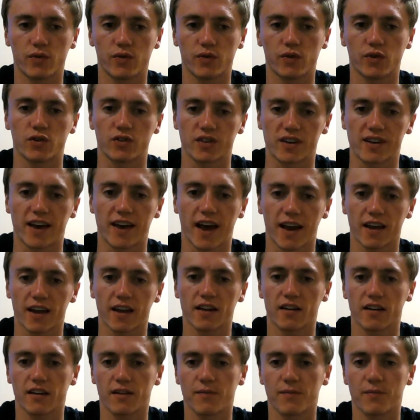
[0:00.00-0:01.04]
just get
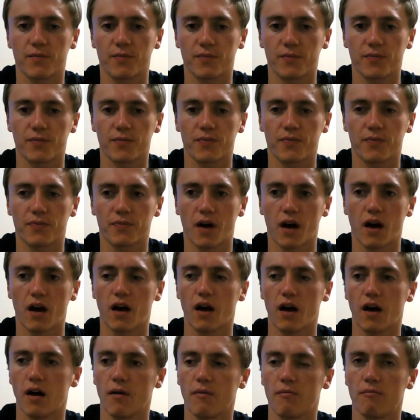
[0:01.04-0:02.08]
it.
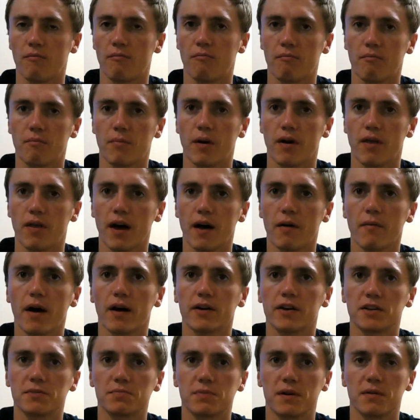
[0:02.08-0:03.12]
But that
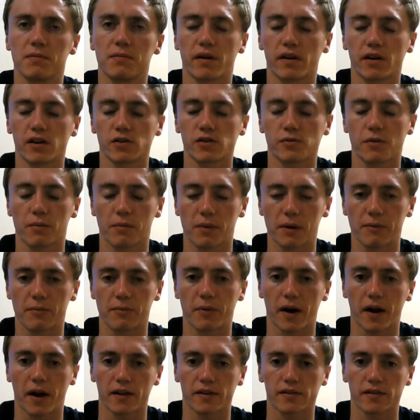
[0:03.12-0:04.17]
might just be because we've been
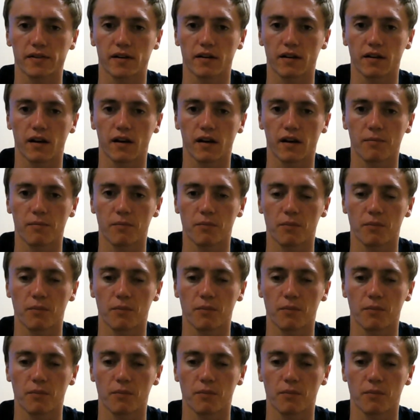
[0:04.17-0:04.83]
practicing a lot,